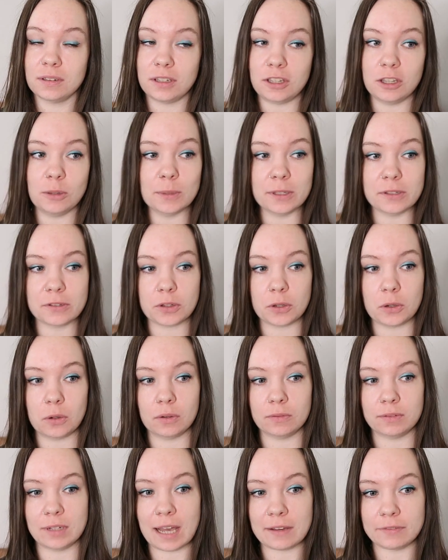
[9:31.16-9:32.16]
humans who
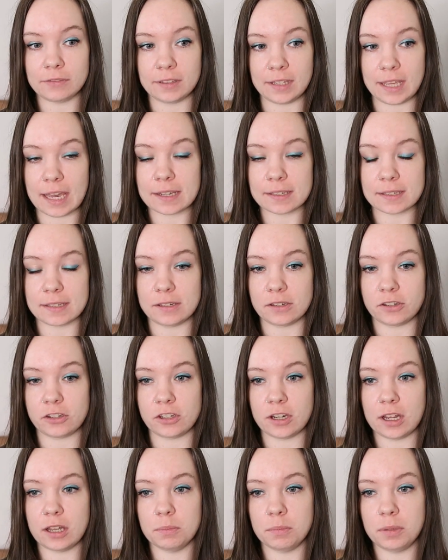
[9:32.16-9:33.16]
have left the Exodus
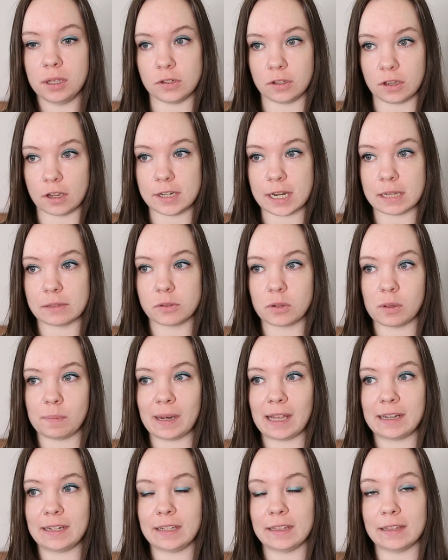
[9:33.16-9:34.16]
ship to go down to a
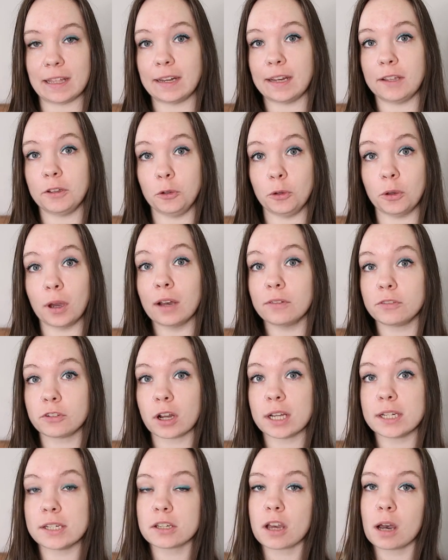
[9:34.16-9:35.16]
planet and then who have
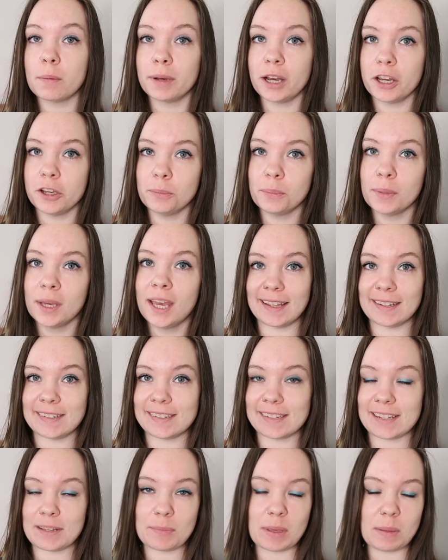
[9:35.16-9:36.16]
tried to come home.
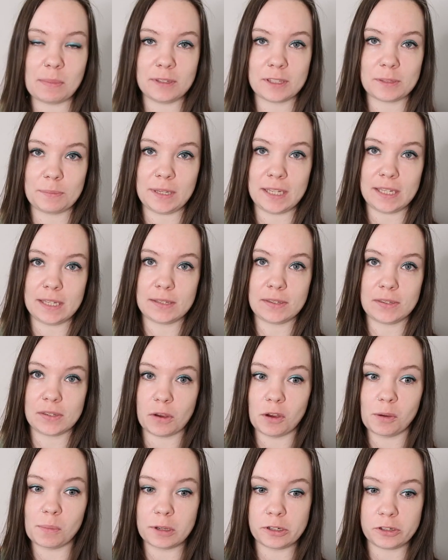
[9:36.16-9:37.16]
And it makes me
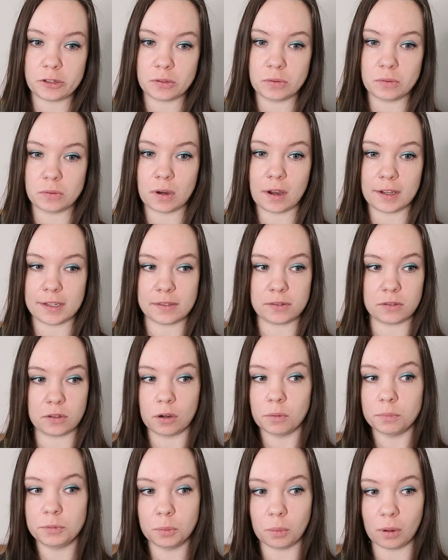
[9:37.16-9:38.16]
so emotional. I
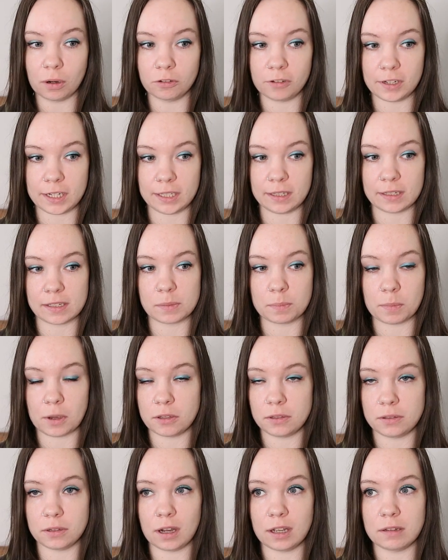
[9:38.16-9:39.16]
sobbed while reading this
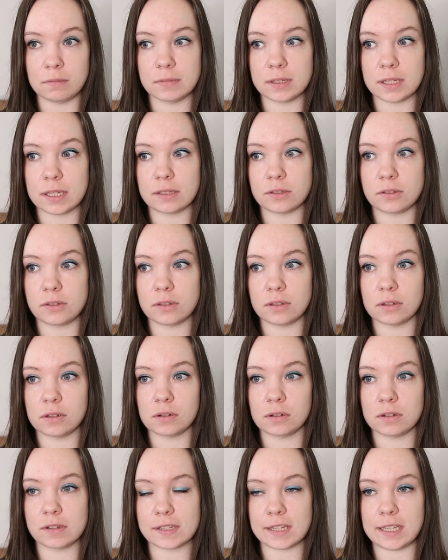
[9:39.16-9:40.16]
both times. It's
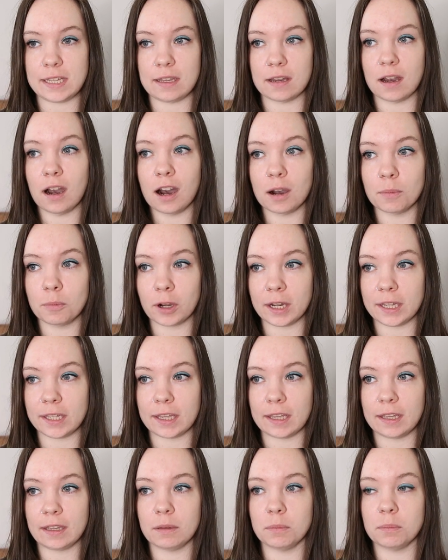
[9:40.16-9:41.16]
honestly
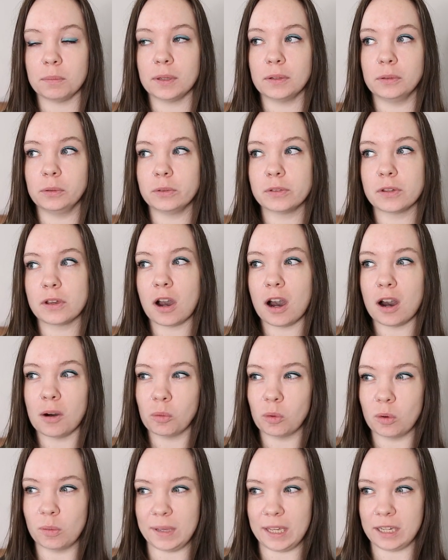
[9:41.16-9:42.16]
heartbreaking, but also
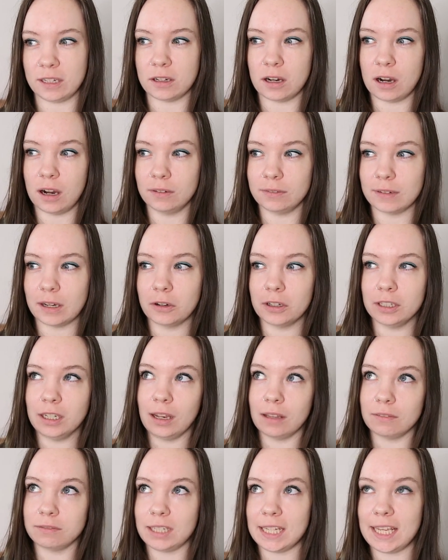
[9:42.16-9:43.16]
heartwarming and heartfelt
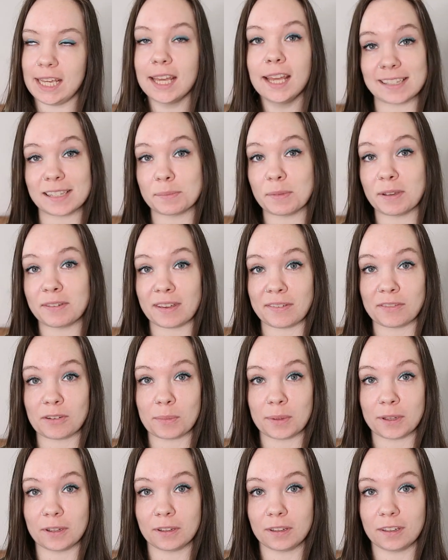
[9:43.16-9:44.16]
and lovely. It's my
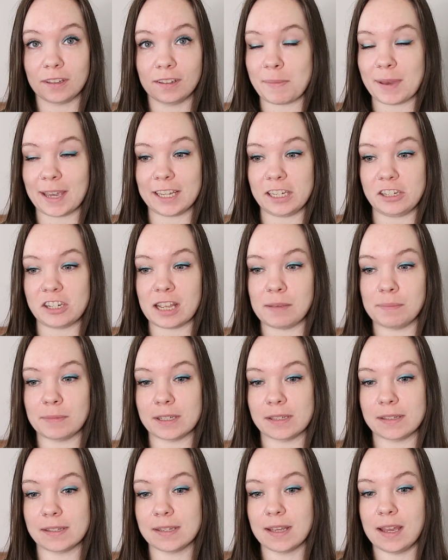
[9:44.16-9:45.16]
favorite book by Becky
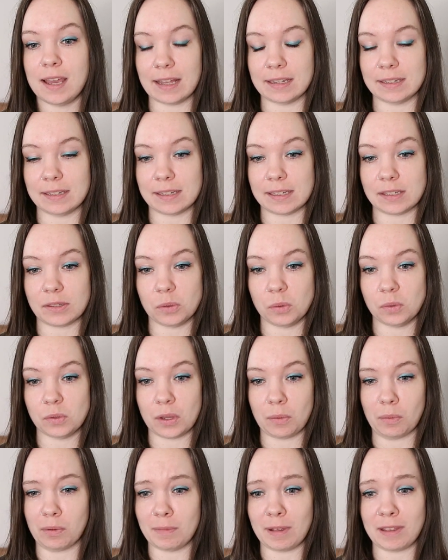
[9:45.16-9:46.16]
Chambers, and it's
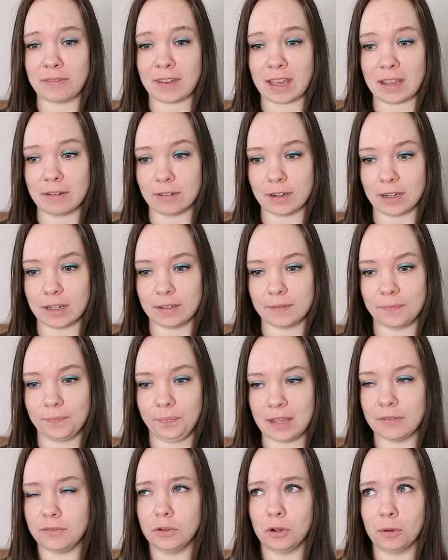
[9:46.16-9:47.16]
also one of my favorite,
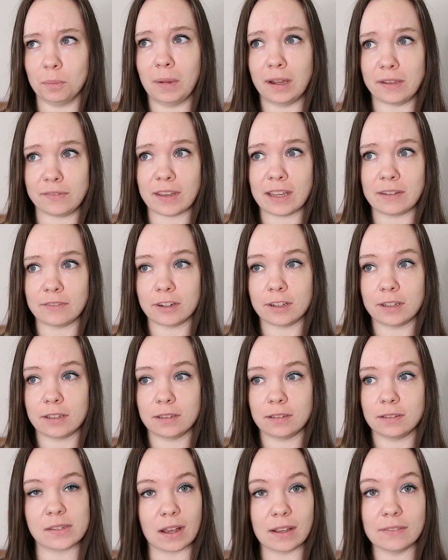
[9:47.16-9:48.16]
if not my
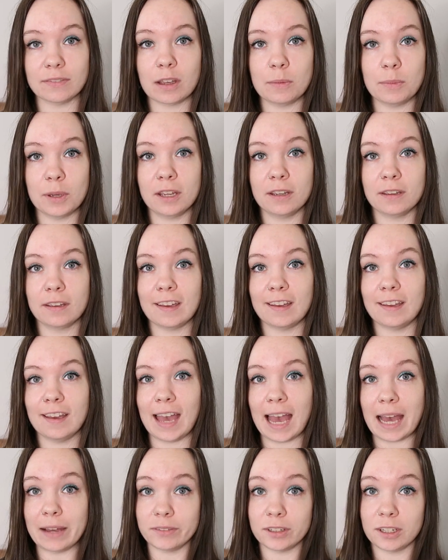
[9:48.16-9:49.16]
favorite, sci-fi book
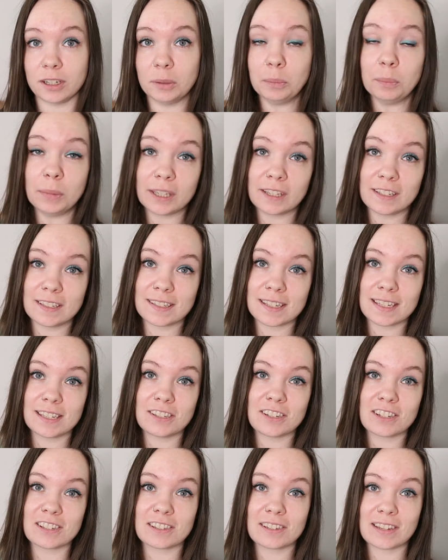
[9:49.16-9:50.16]
ever, because
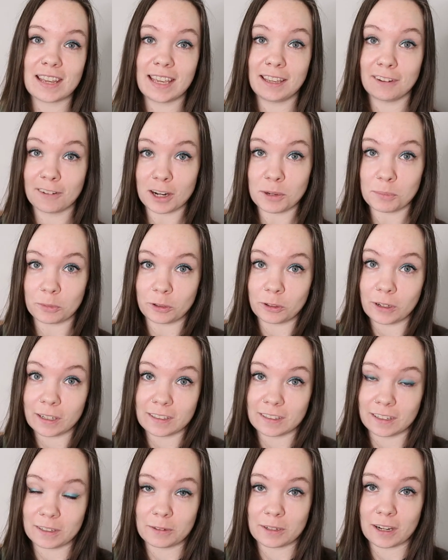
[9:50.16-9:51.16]
it's just incredible
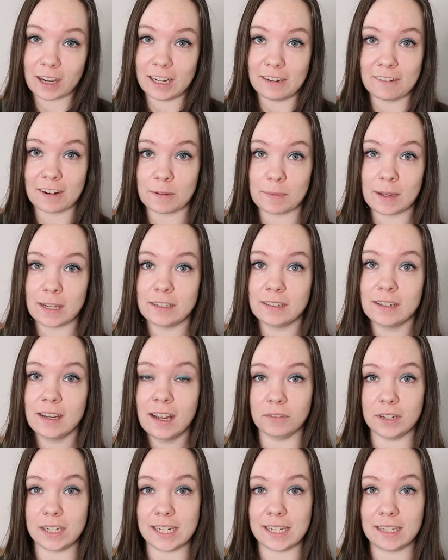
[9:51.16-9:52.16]
and I would highly recommend
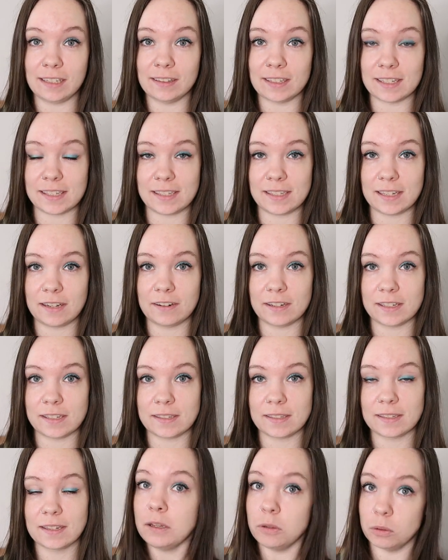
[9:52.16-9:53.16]
reading this
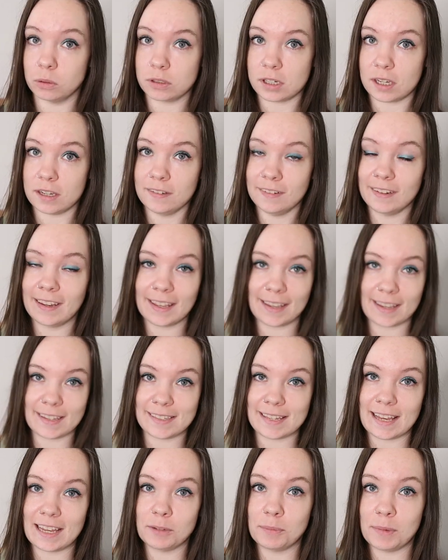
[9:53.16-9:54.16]
series in order. Like
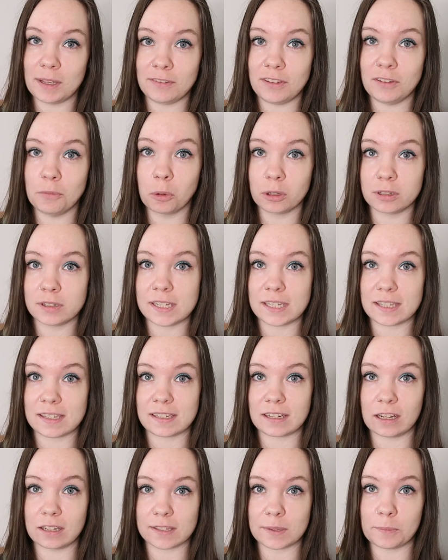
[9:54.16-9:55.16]
I said, if you wanted
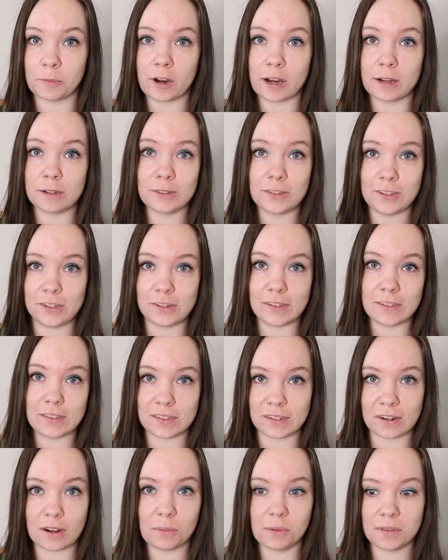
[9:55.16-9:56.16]
to start somewhere else, you
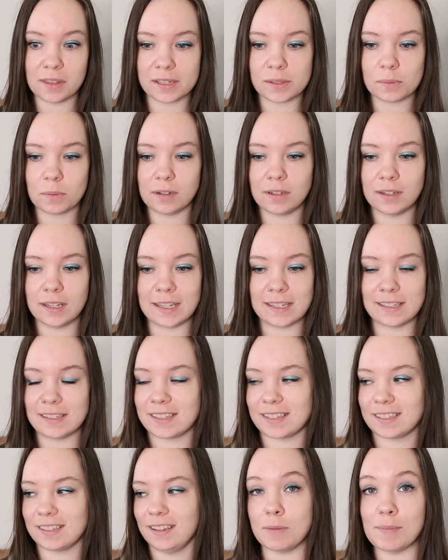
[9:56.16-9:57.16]
can start with this one.
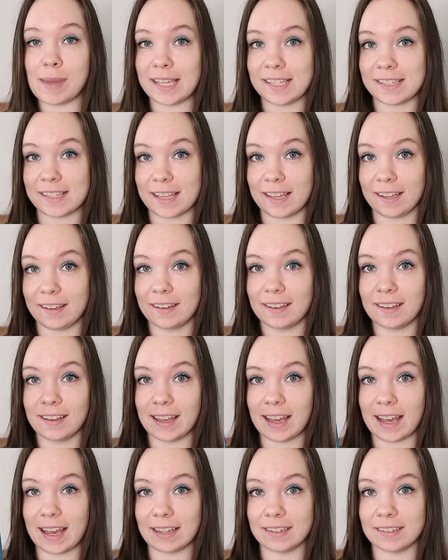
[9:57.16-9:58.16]
It's amazing
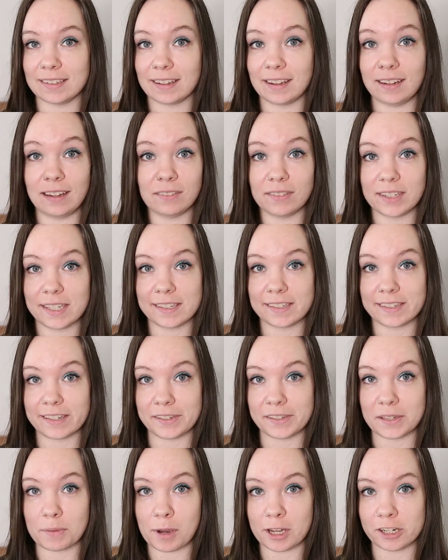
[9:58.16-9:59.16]
and I love it so, so